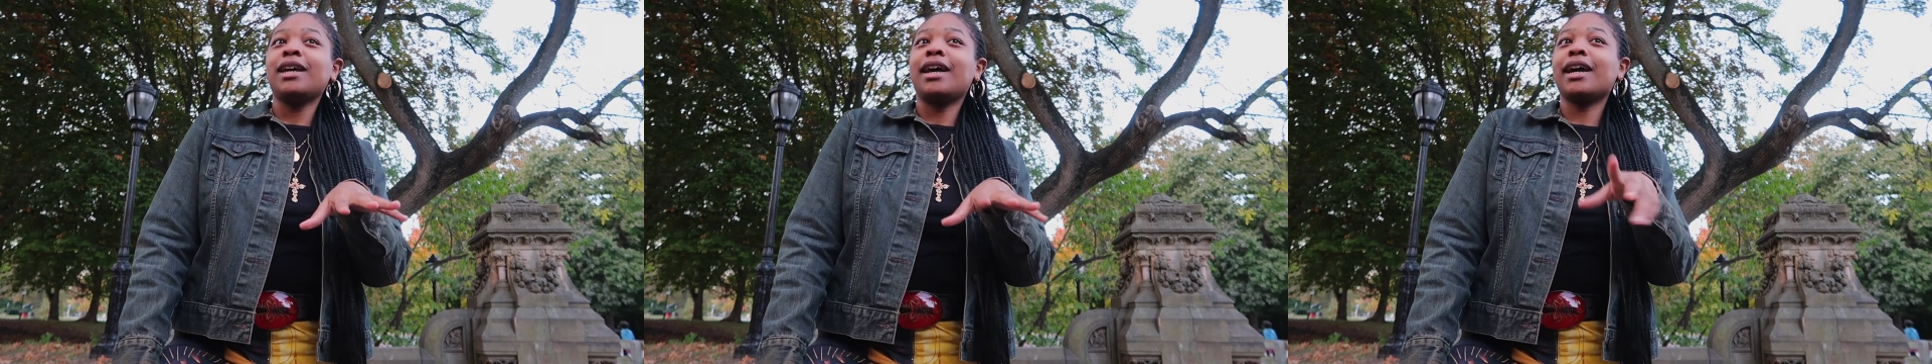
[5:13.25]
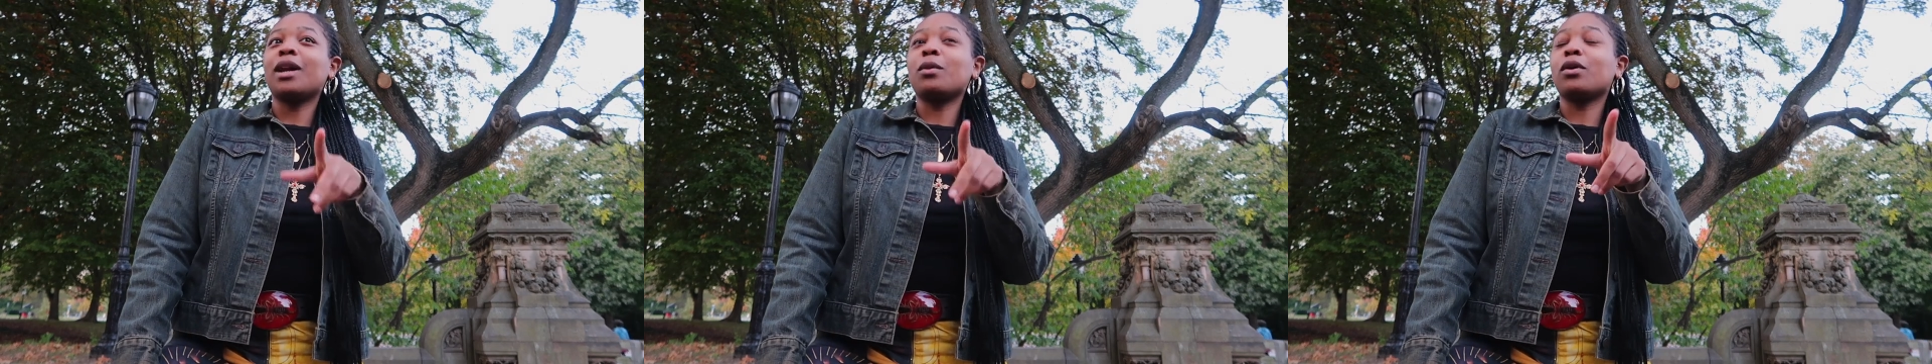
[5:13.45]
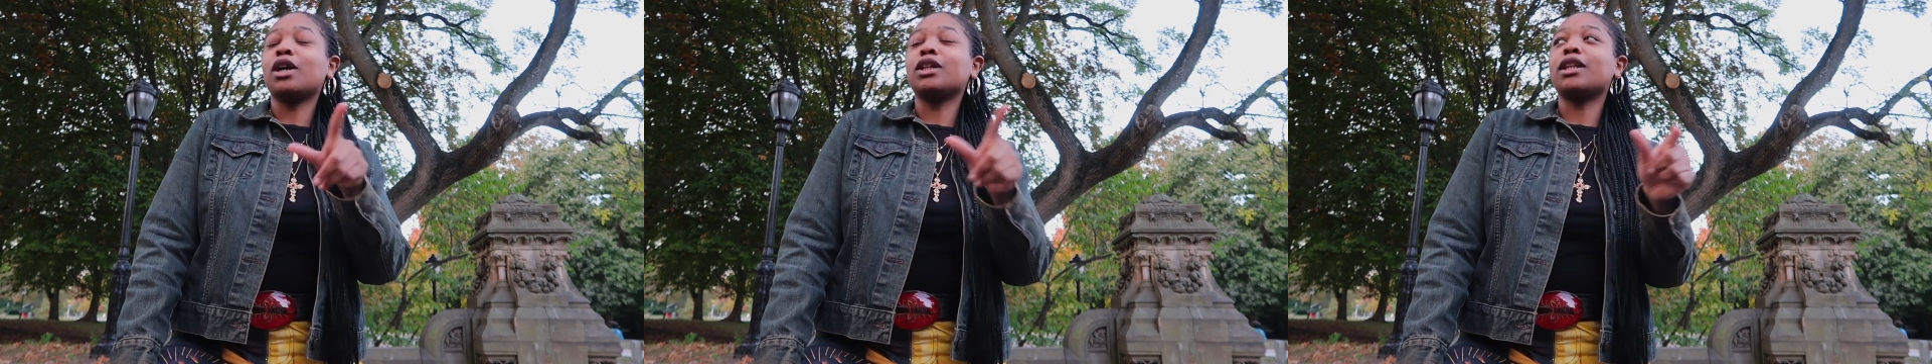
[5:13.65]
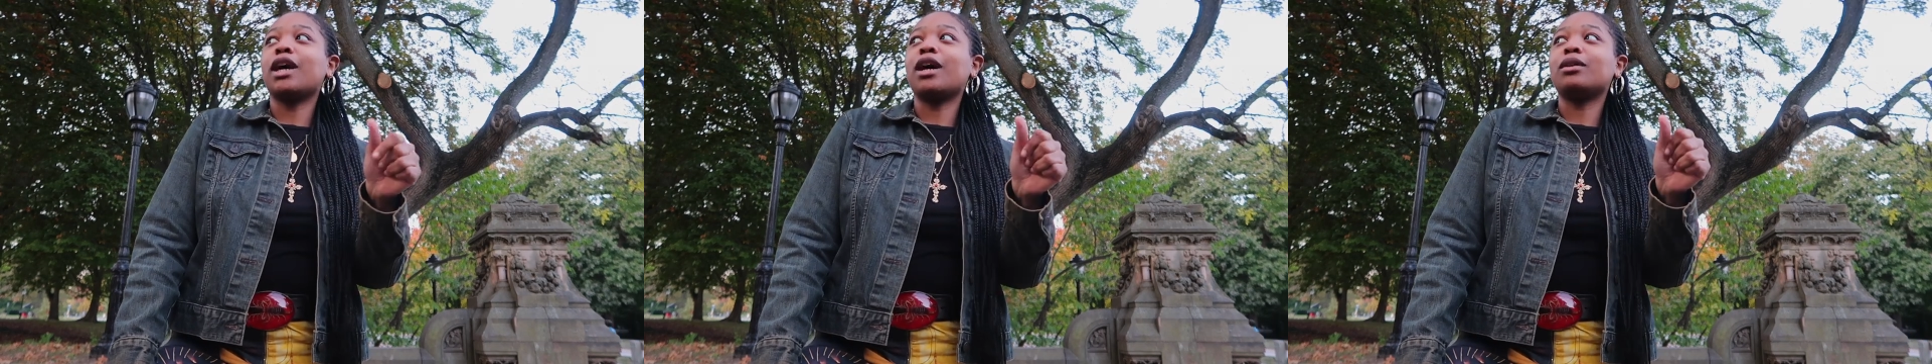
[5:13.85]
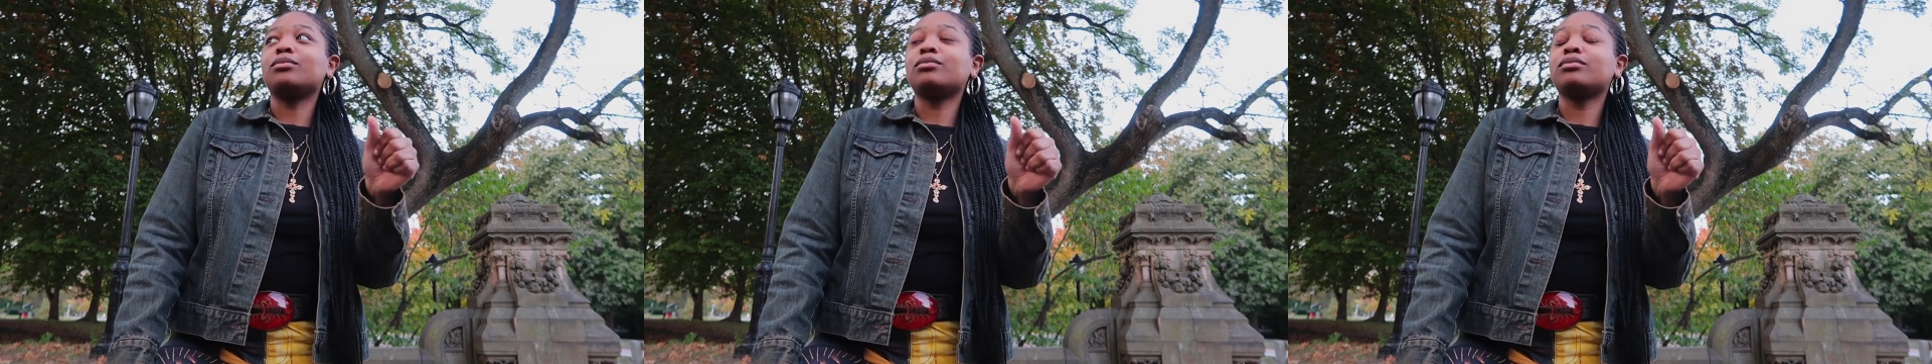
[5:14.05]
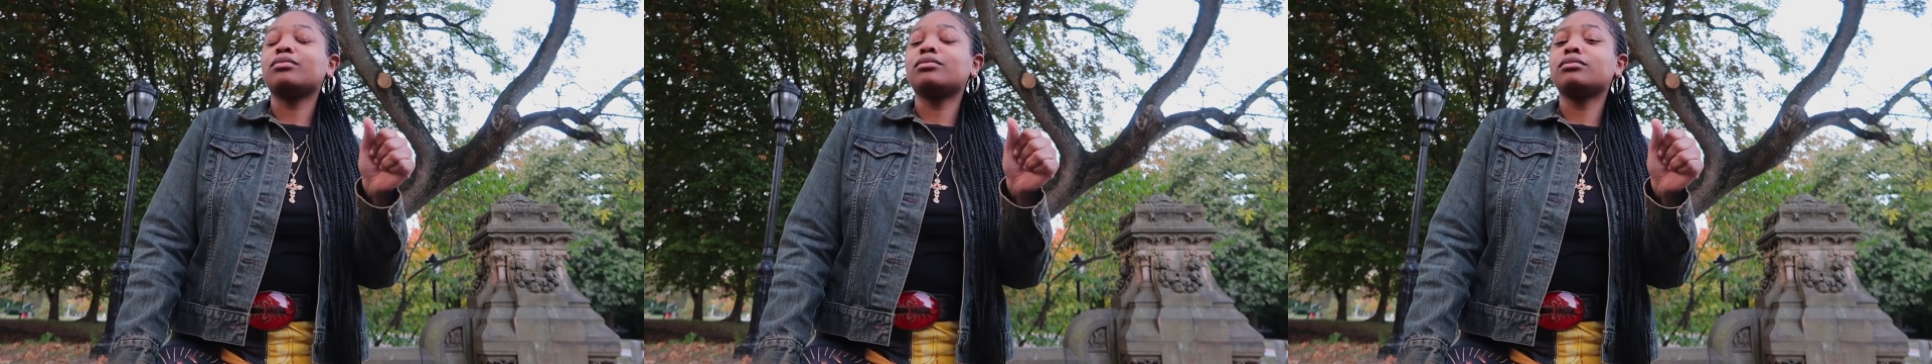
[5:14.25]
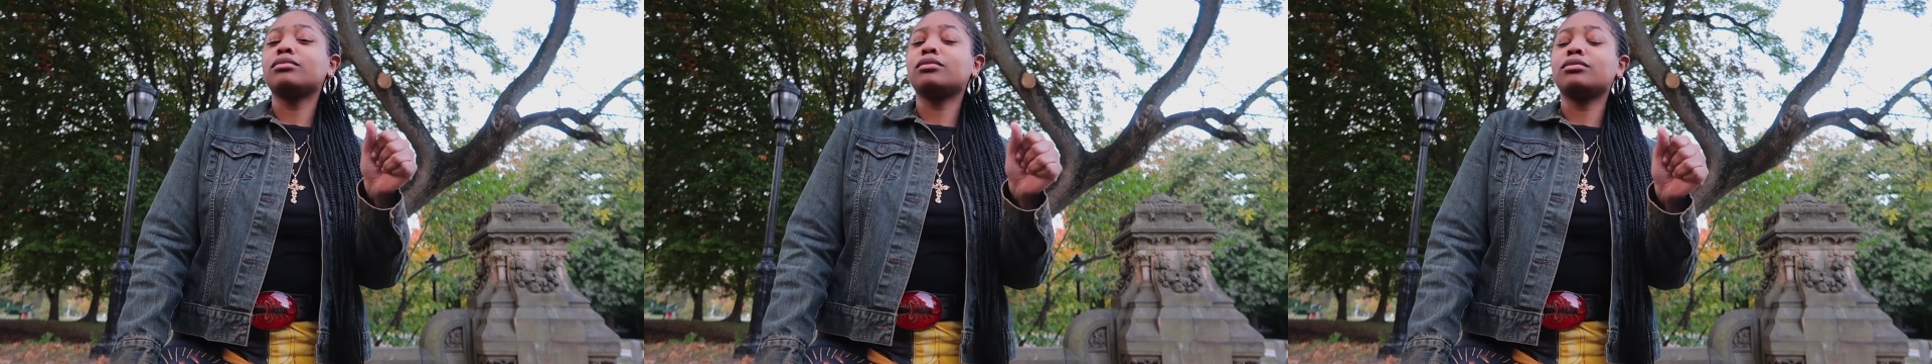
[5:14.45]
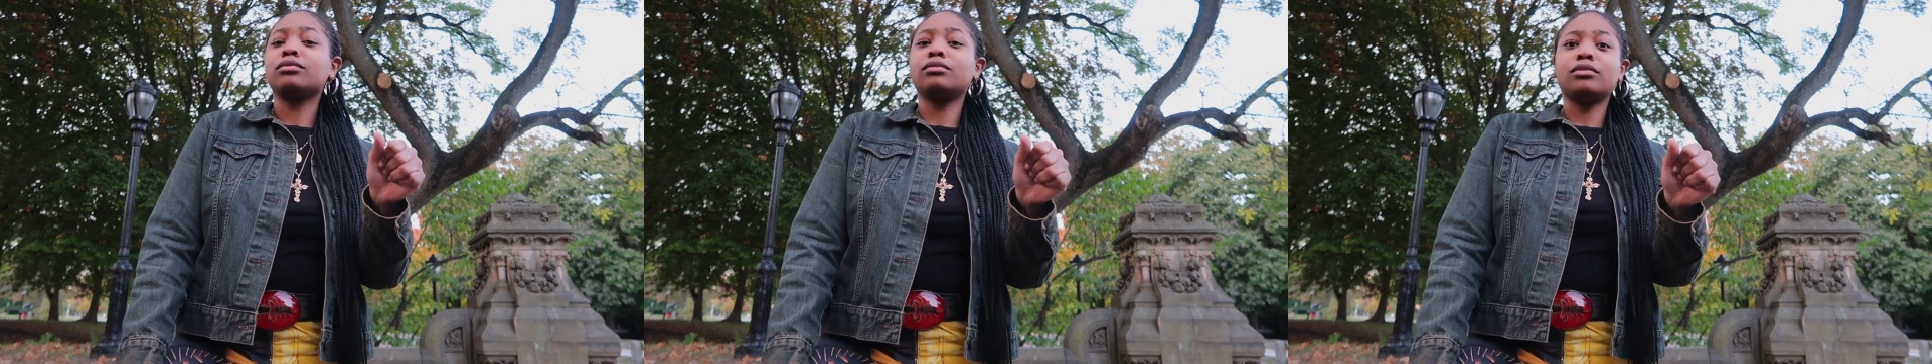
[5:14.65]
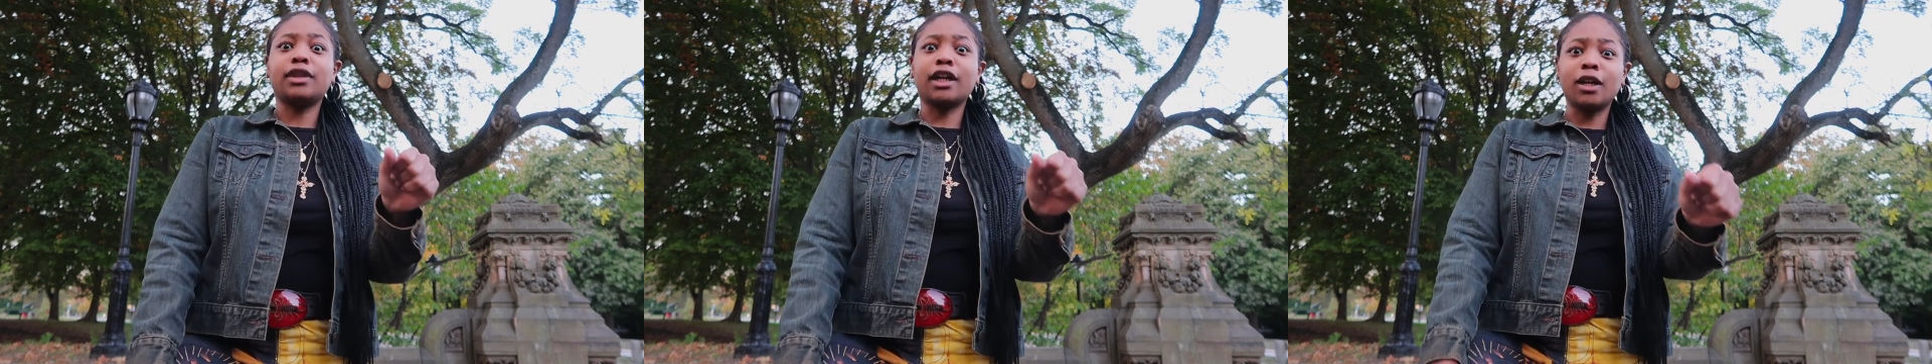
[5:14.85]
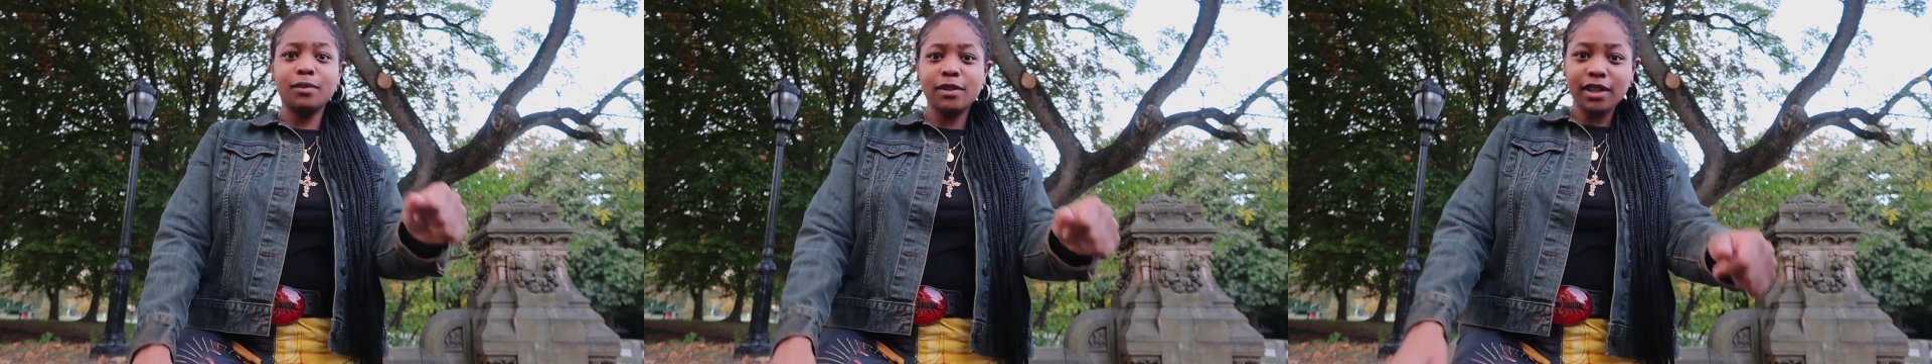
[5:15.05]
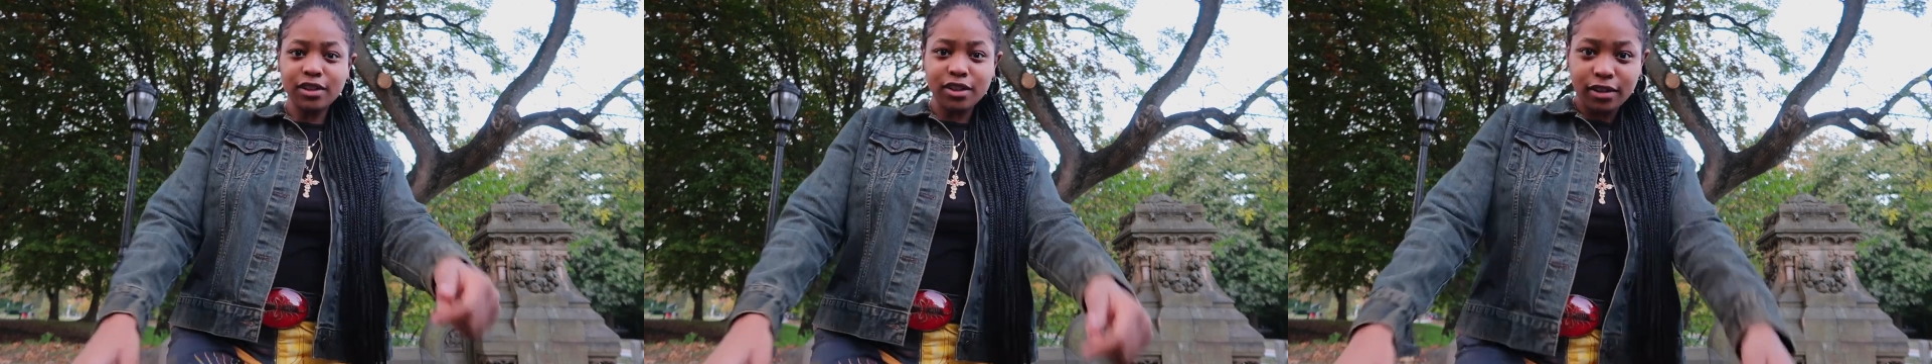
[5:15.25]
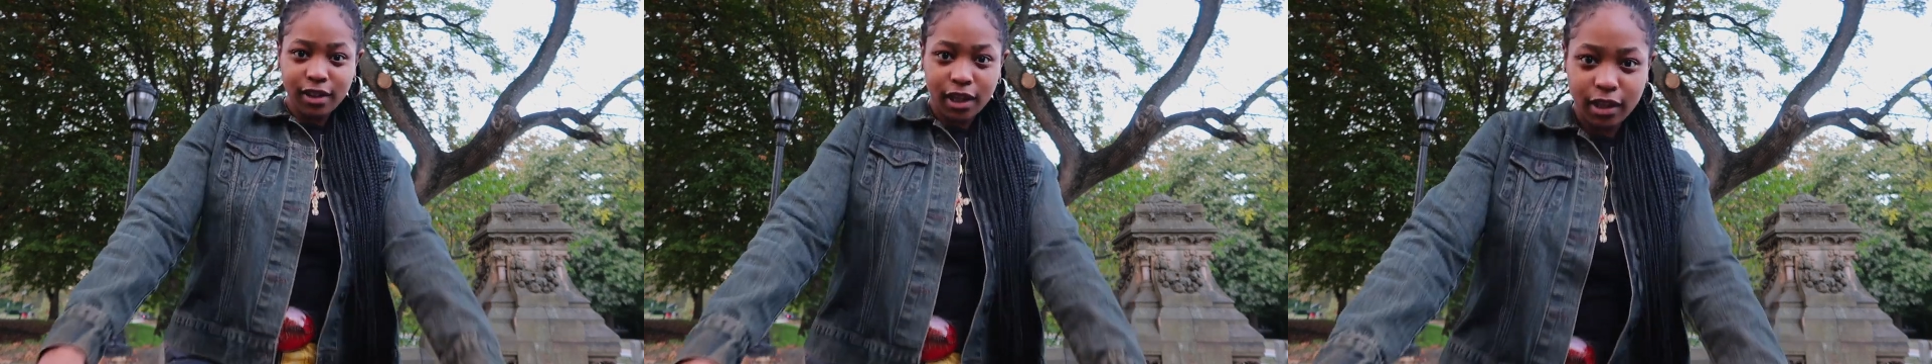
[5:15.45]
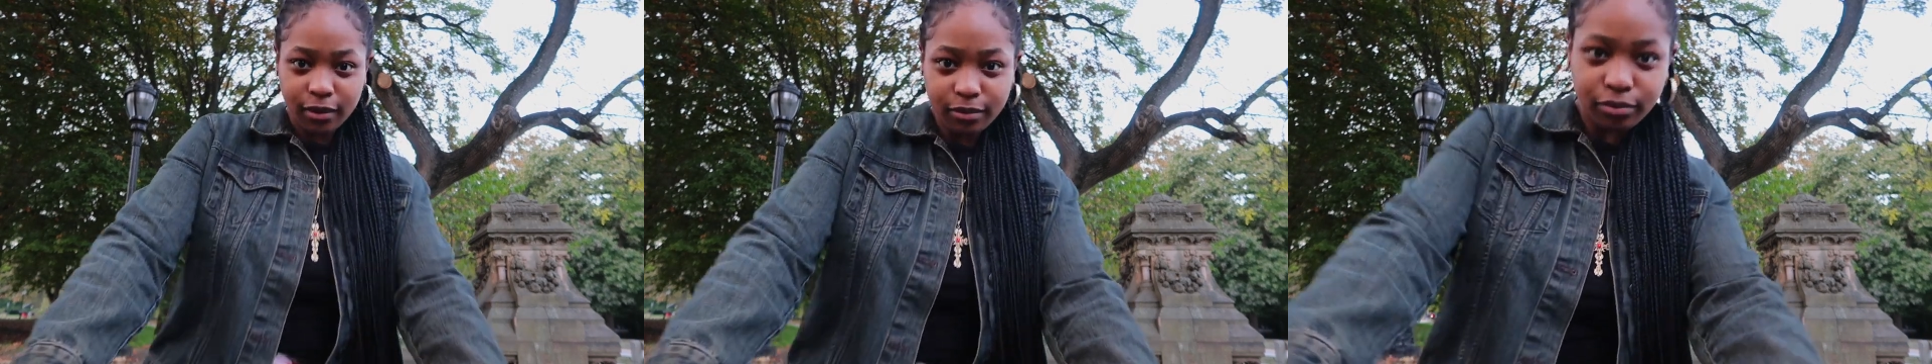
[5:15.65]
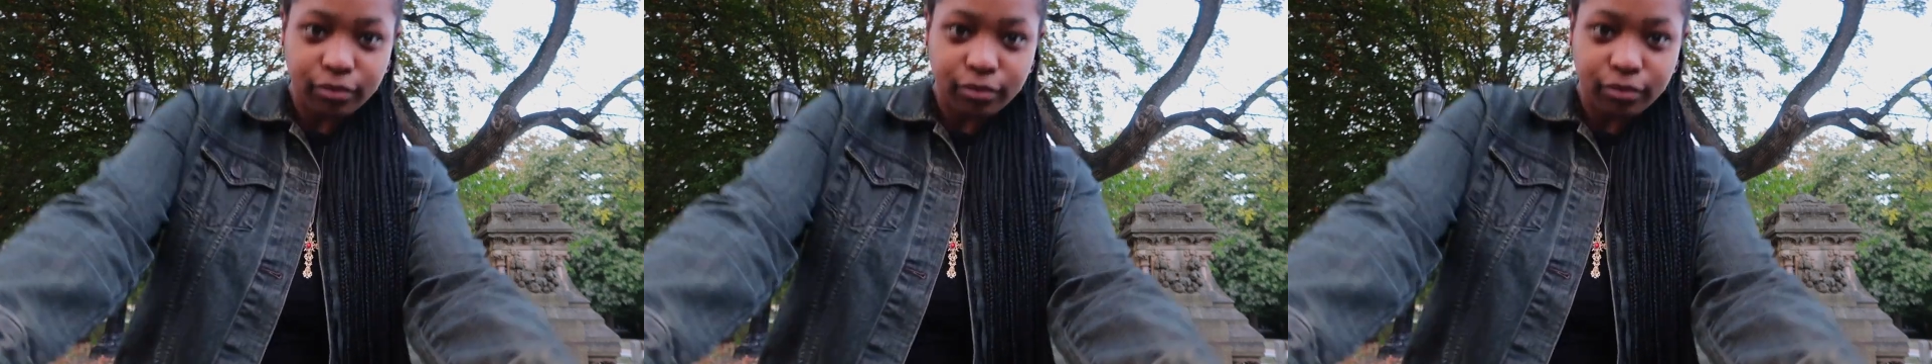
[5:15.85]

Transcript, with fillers: I gotta work on that. Therapy session, hello?